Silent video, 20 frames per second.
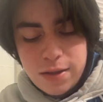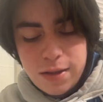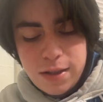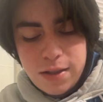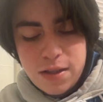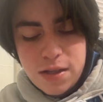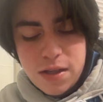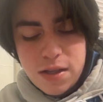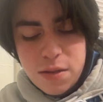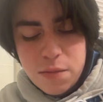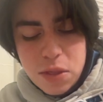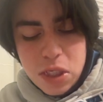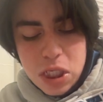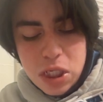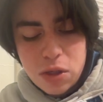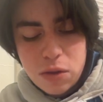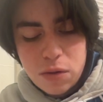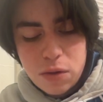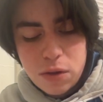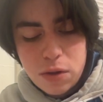This is the
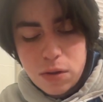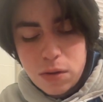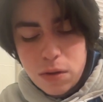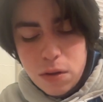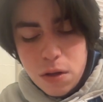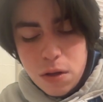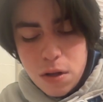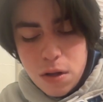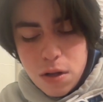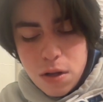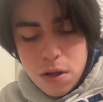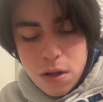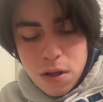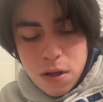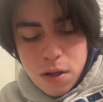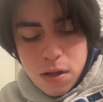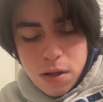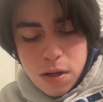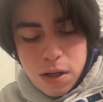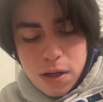material
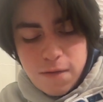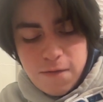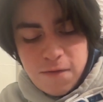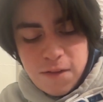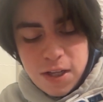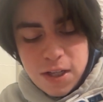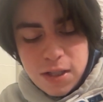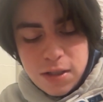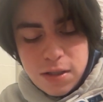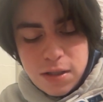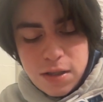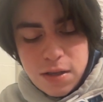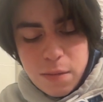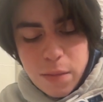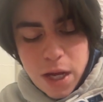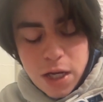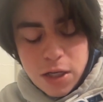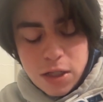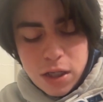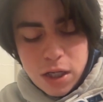it feeds to
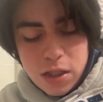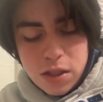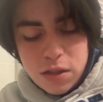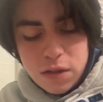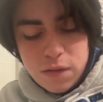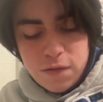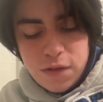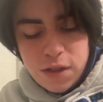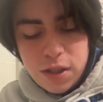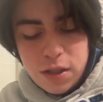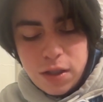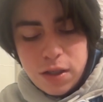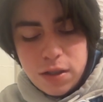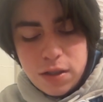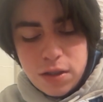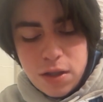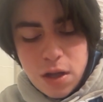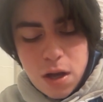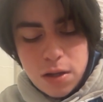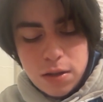imagination, feelings,
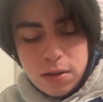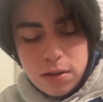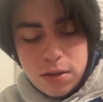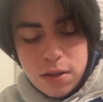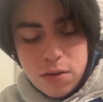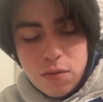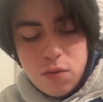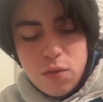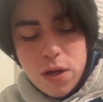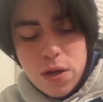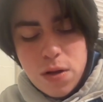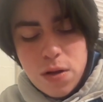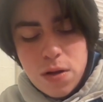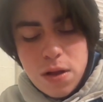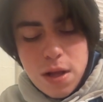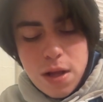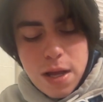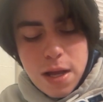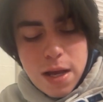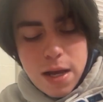thoughts, and will.
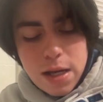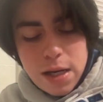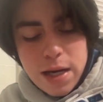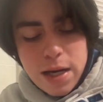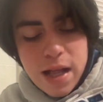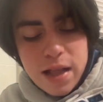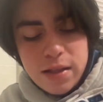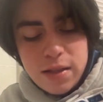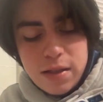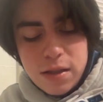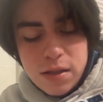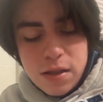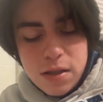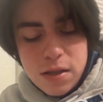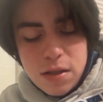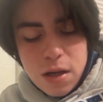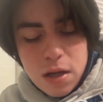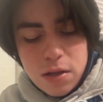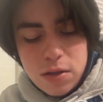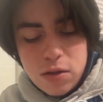Analysis is
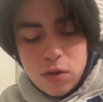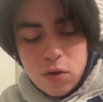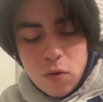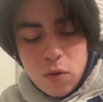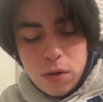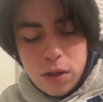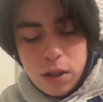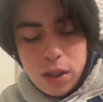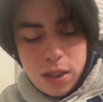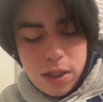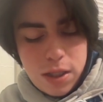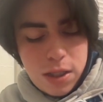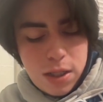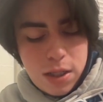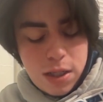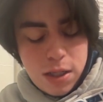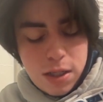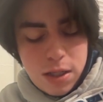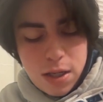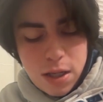not solely an
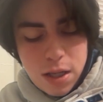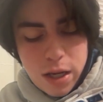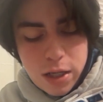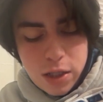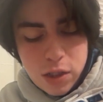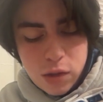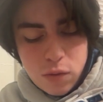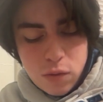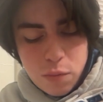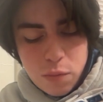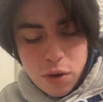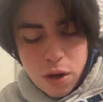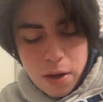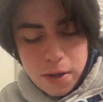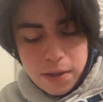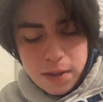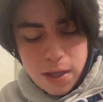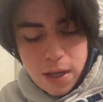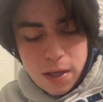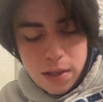intellectual
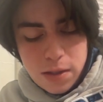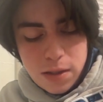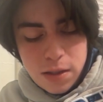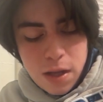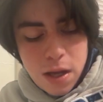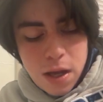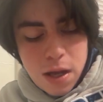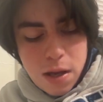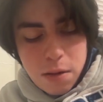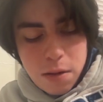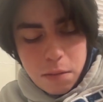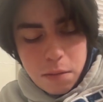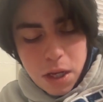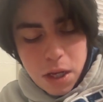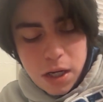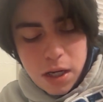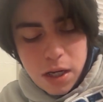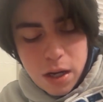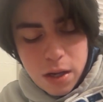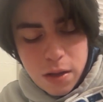process.
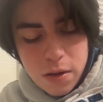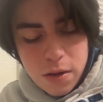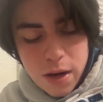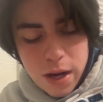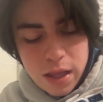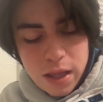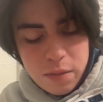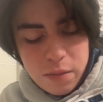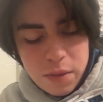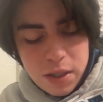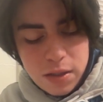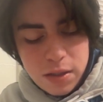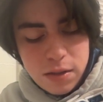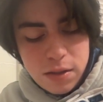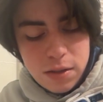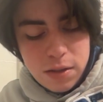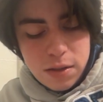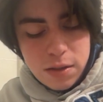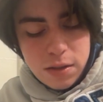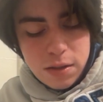Many other
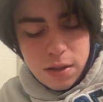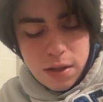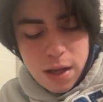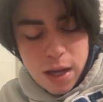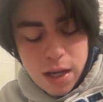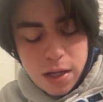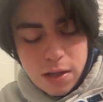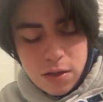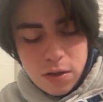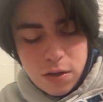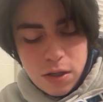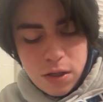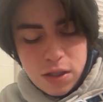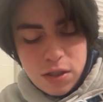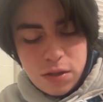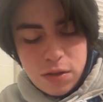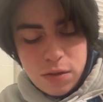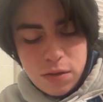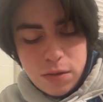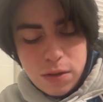elements enter
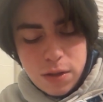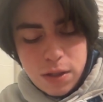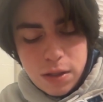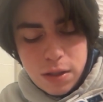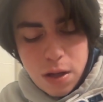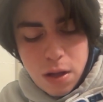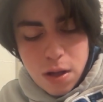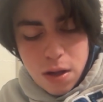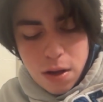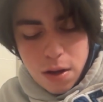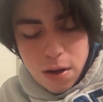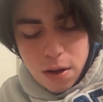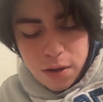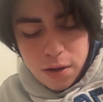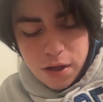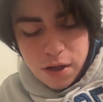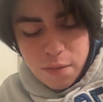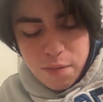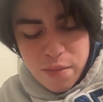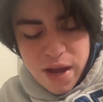into it, all
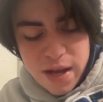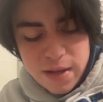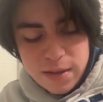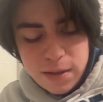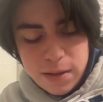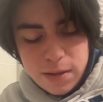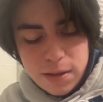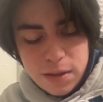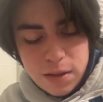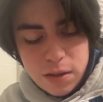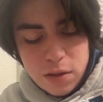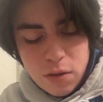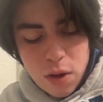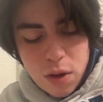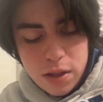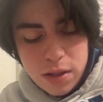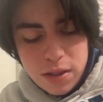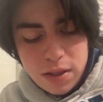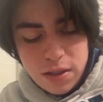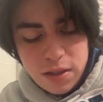the capacities and
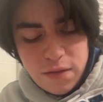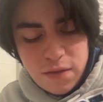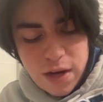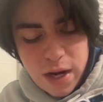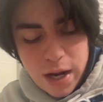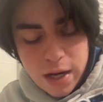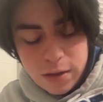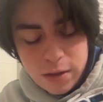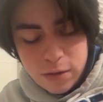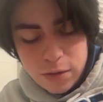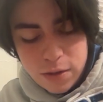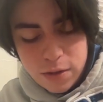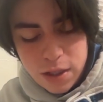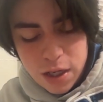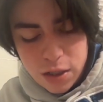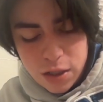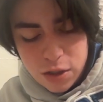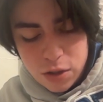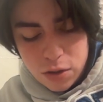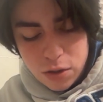qualities of an actor's
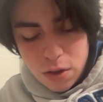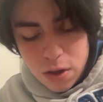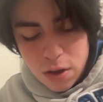nature.